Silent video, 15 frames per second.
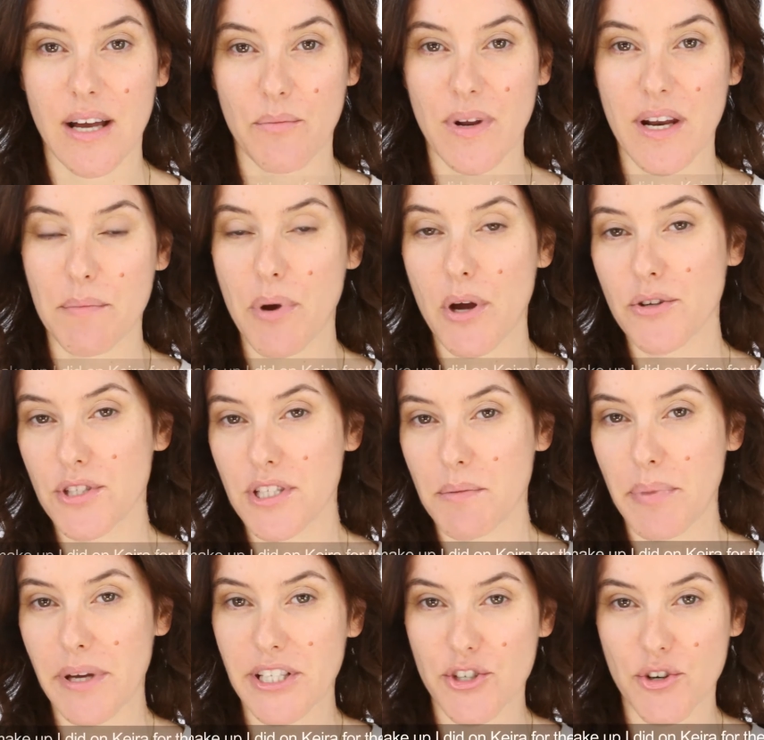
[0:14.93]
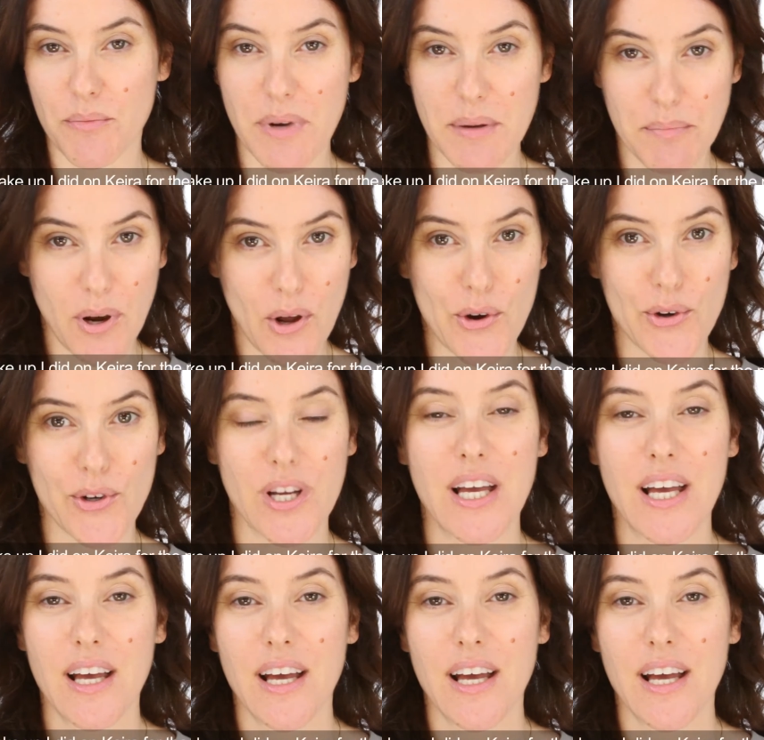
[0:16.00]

and when I posted a picture on my blog,